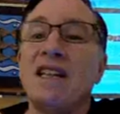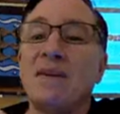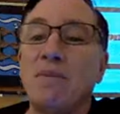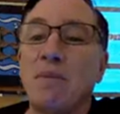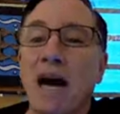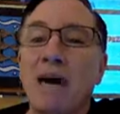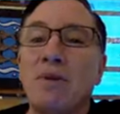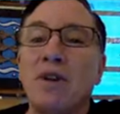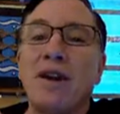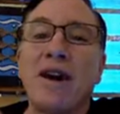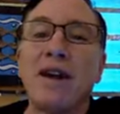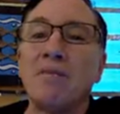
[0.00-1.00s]
the Bible
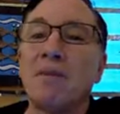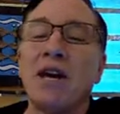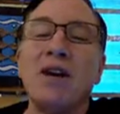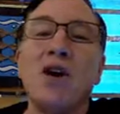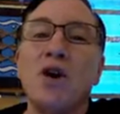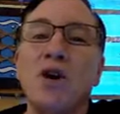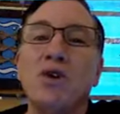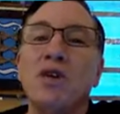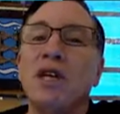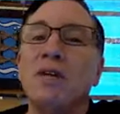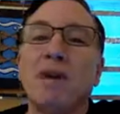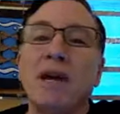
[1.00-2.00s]
on my own
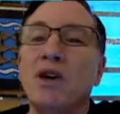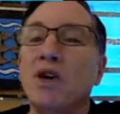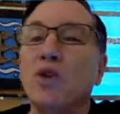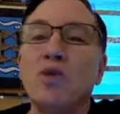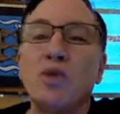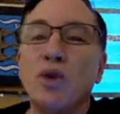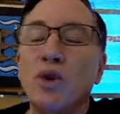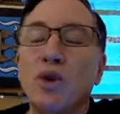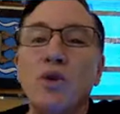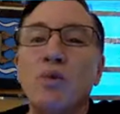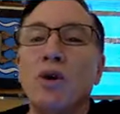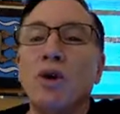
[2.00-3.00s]
in my own
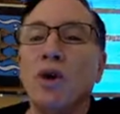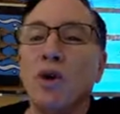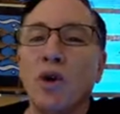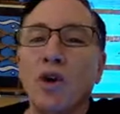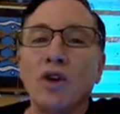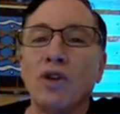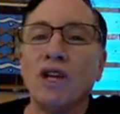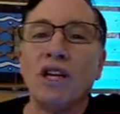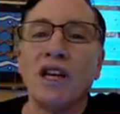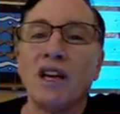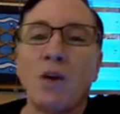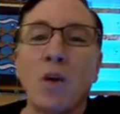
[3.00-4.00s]
room or during a
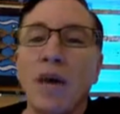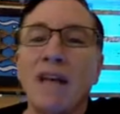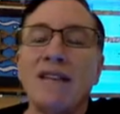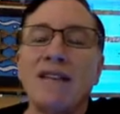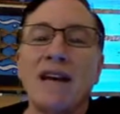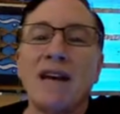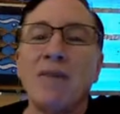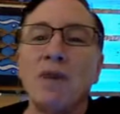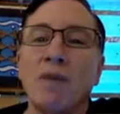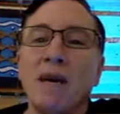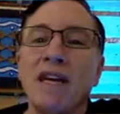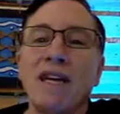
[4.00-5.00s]
quiet time
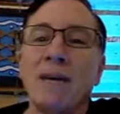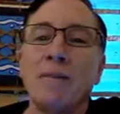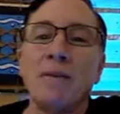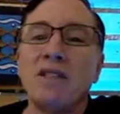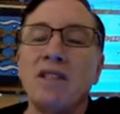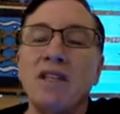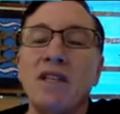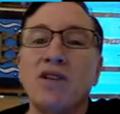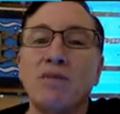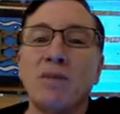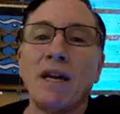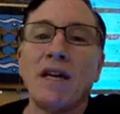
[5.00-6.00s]
with my cup of tea or
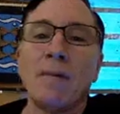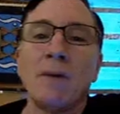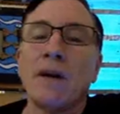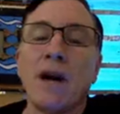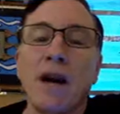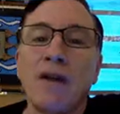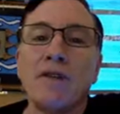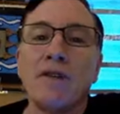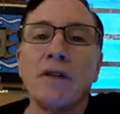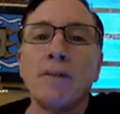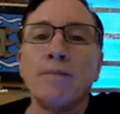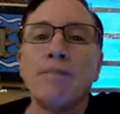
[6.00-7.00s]
my cup of coffee.
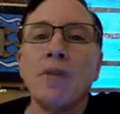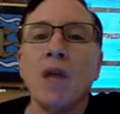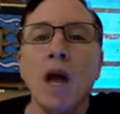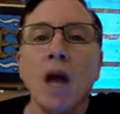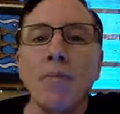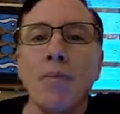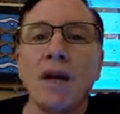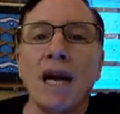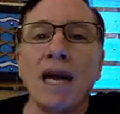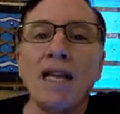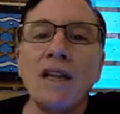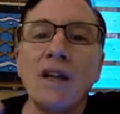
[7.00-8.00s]
But
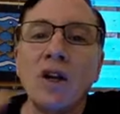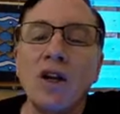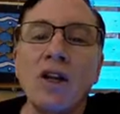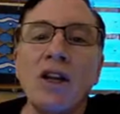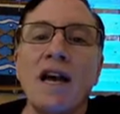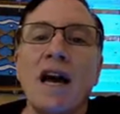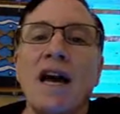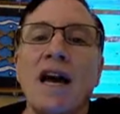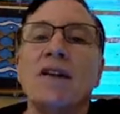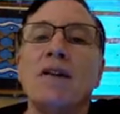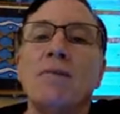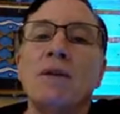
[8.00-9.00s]
I learned
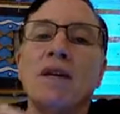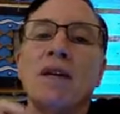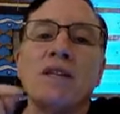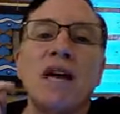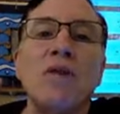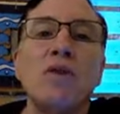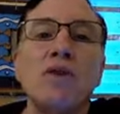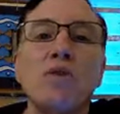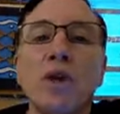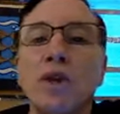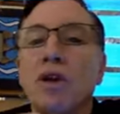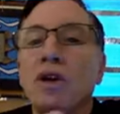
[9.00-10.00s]
that because I was
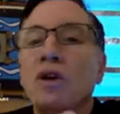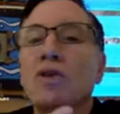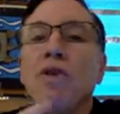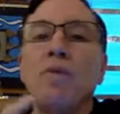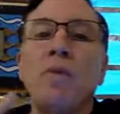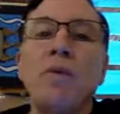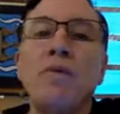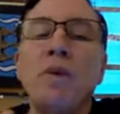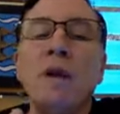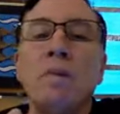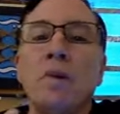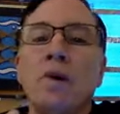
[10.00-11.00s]
with a group of
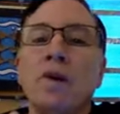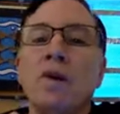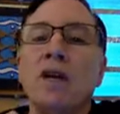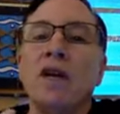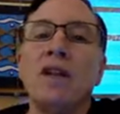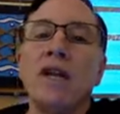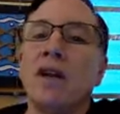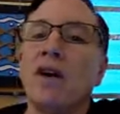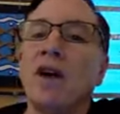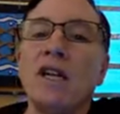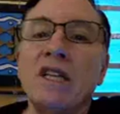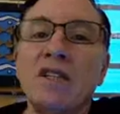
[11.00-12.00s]
people that
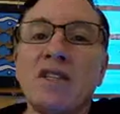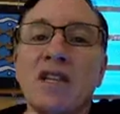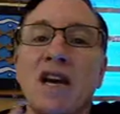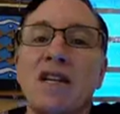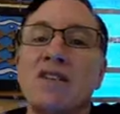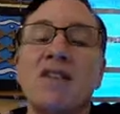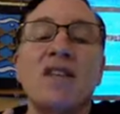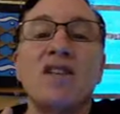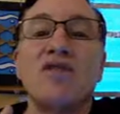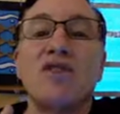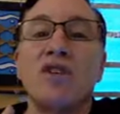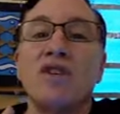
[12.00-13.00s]
all discussed this
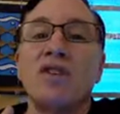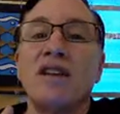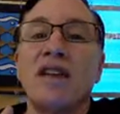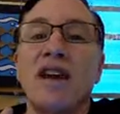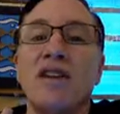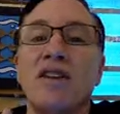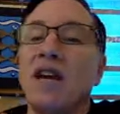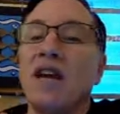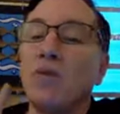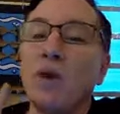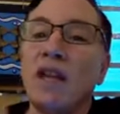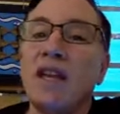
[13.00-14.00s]
verse together.
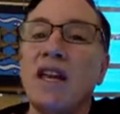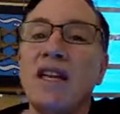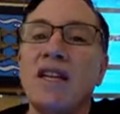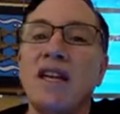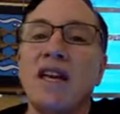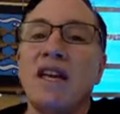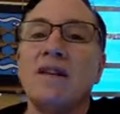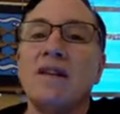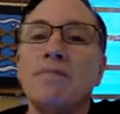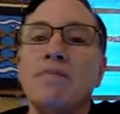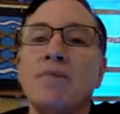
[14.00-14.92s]
And when they did,